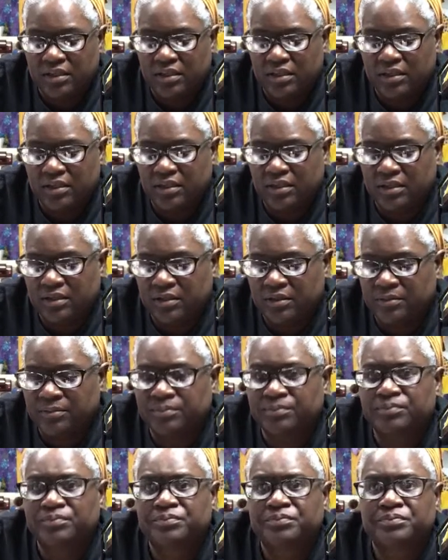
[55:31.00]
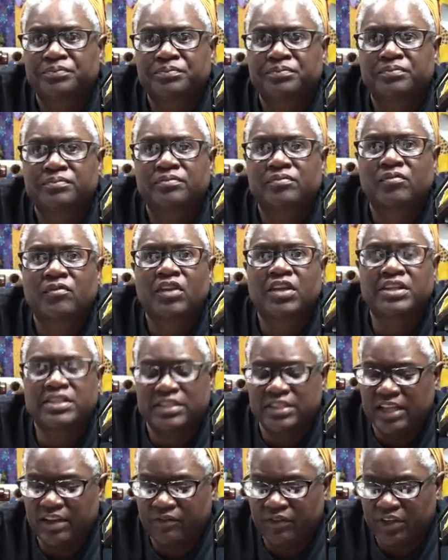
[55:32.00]
um,
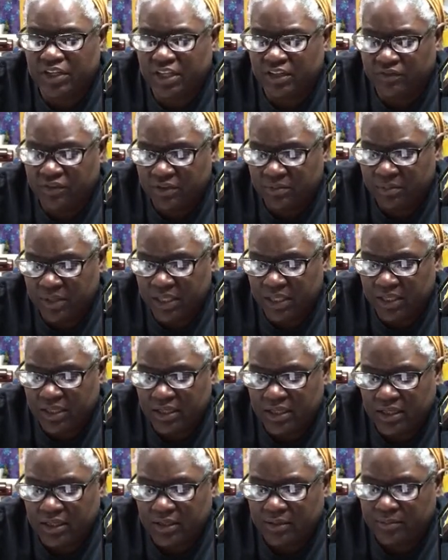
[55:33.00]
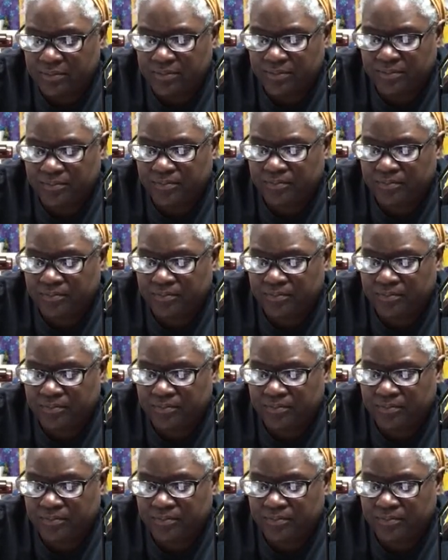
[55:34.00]
it's never giving me, um,